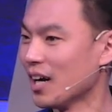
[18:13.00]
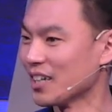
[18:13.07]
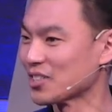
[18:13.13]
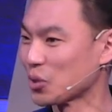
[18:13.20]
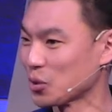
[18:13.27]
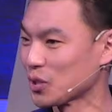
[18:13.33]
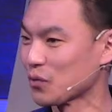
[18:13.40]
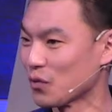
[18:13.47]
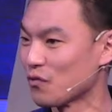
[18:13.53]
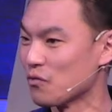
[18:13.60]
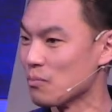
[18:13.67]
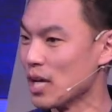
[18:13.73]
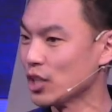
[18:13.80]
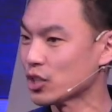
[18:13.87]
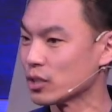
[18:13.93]
source of
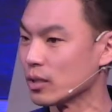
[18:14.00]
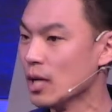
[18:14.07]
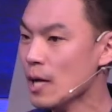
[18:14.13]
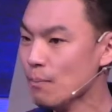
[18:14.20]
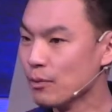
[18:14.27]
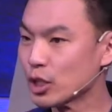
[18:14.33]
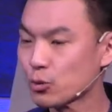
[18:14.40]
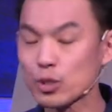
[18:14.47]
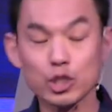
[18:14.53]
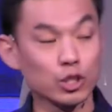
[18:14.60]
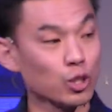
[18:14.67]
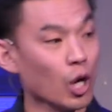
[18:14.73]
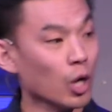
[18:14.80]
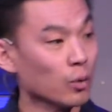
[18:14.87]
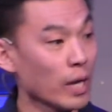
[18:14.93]
information. This was
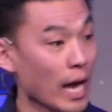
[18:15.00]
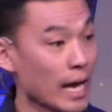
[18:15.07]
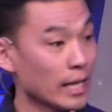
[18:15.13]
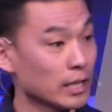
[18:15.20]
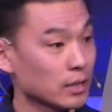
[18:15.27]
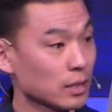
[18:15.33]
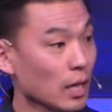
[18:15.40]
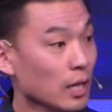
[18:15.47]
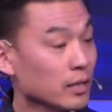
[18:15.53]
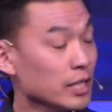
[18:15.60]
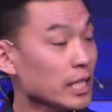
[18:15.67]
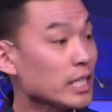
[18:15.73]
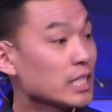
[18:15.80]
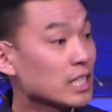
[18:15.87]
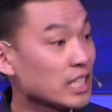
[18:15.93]
known as
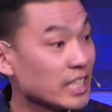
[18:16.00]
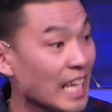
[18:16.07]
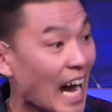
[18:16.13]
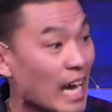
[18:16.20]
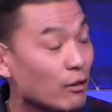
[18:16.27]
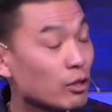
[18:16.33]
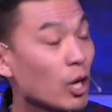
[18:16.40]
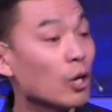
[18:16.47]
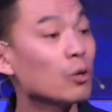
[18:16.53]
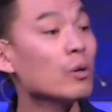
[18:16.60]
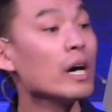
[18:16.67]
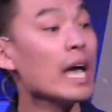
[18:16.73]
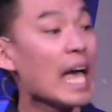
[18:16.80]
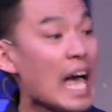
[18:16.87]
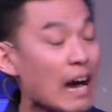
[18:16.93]
the
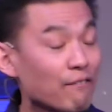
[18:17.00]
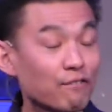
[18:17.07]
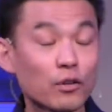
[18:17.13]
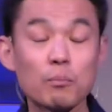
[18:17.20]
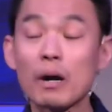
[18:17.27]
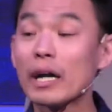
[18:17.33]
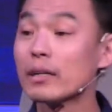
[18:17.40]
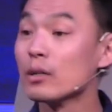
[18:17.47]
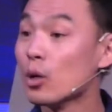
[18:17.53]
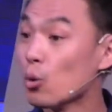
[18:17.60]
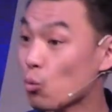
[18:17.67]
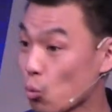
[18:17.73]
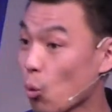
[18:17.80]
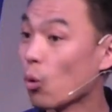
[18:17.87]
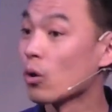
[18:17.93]
Syro-Ephraimite
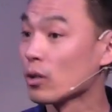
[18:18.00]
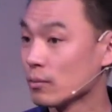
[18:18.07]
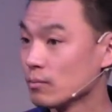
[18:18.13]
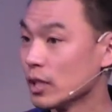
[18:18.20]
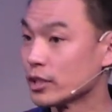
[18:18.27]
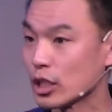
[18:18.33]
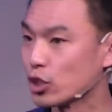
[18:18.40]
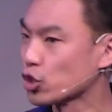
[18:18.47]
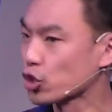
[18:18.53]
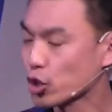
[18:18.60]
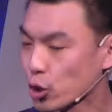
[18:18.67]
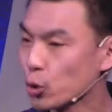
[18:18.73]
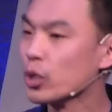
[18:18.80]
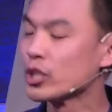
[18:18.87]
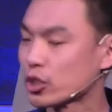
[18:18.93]
War. It's a
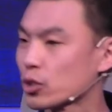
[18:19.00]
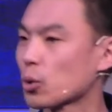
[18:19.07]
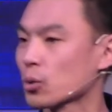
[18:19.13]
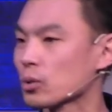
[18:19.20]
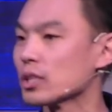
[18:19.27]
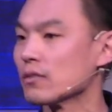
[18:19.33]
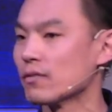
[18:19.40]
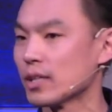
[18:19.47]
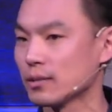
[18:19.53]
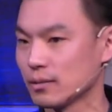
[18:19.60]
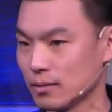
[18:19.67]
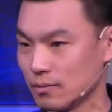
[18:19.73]
true historical event.